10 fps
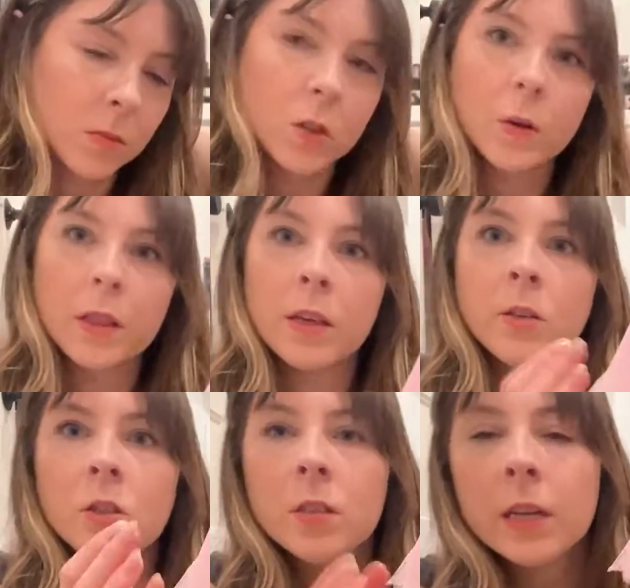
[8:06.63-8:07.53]
So I think
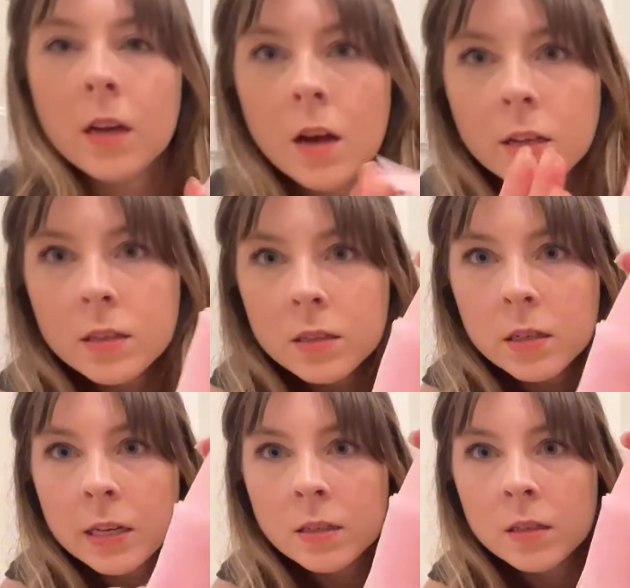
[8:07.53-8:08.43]
just like cut
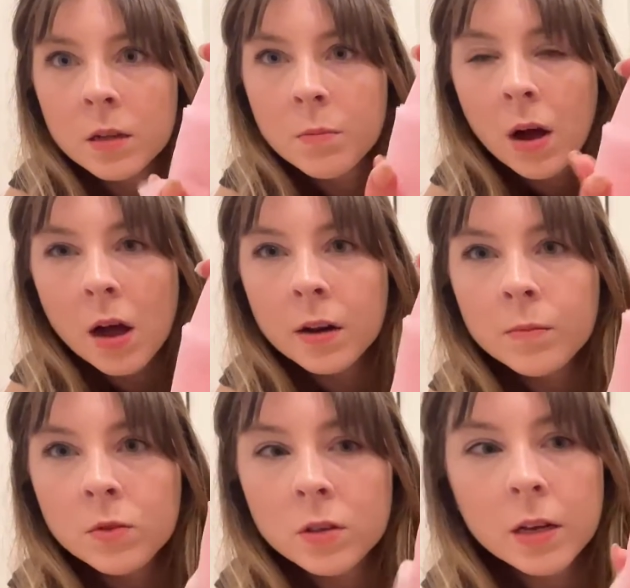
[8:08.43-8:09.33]
slits in the
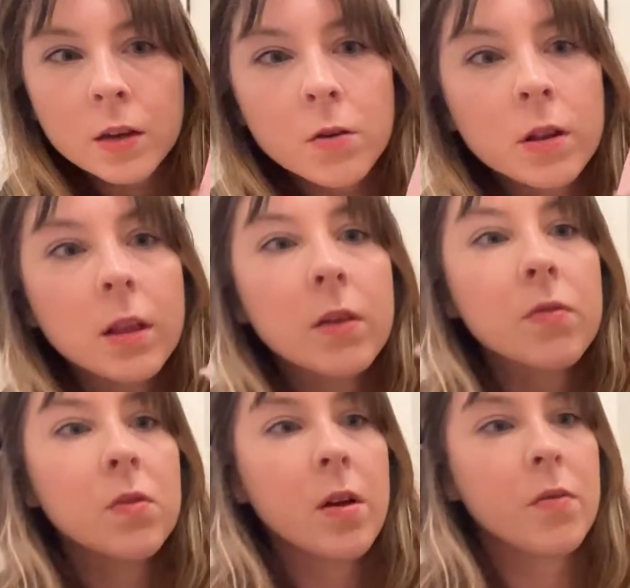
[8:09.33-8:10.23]
bottom so that you can like
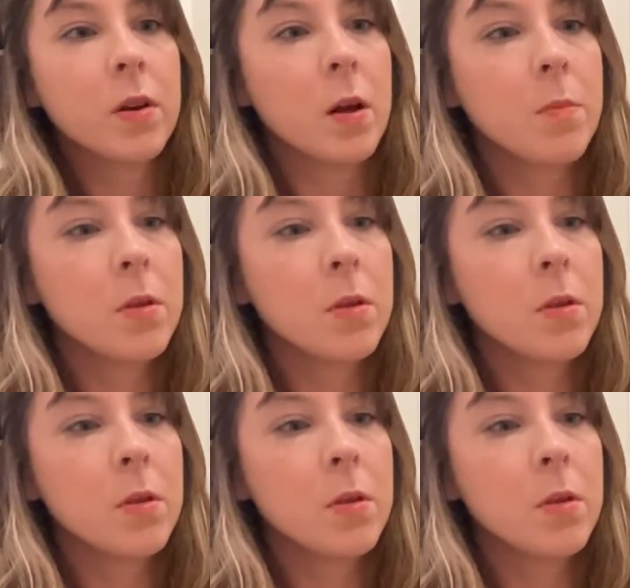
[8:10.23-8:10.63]
fluff it up a